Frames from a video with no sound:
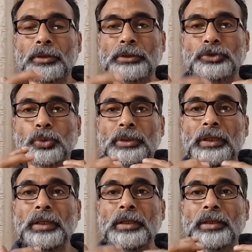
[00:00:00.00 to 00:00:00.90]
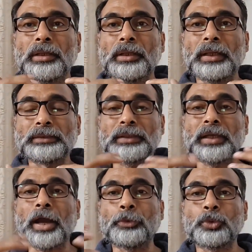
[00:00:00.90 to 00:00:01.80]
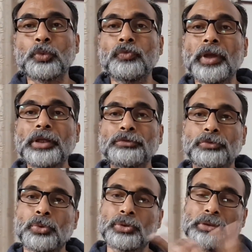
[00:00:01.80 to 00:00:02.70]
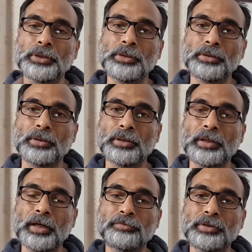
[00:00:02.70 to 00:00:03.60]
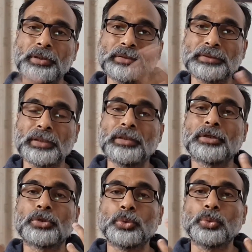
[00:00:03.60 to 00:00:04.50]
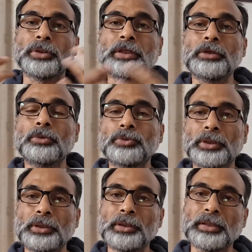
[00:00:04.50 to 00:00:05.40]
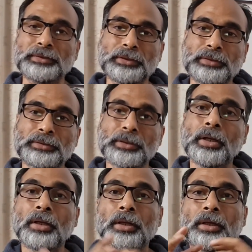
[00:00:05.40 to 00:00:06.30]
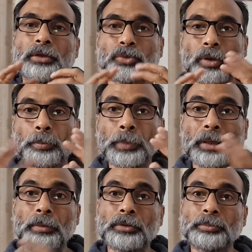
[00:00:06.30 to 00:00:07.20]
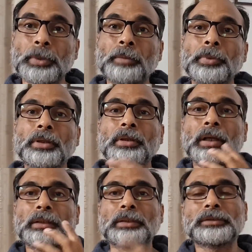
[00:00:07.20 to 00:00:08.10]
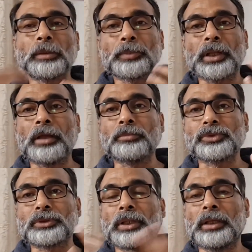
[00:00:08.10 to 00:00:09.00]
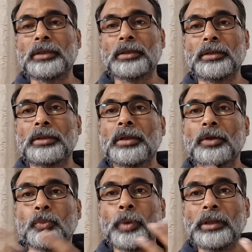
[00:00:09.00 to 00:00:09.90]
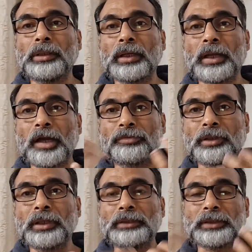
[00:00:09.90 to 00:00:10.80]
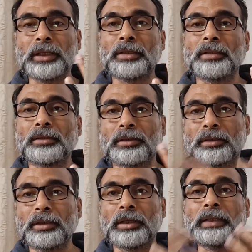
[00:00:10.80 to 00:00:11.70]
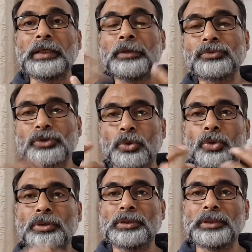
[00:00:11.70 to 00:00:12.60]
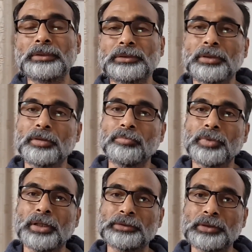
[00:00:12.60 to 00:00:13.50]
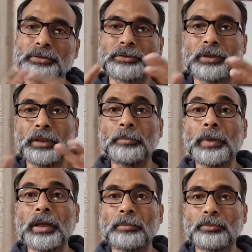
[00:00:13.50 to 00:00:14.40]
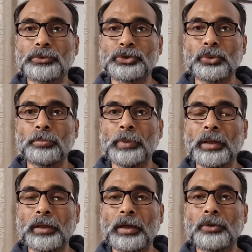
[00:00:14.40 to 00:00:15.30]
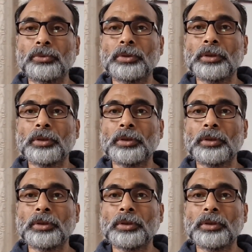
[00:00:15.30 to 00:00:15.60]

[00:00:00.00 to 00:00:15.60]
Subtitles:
so he doesn't have to wait for the graphic designer to give the assets. So maybe at the sometimes, like when the graphic designer gives all these assets, he may have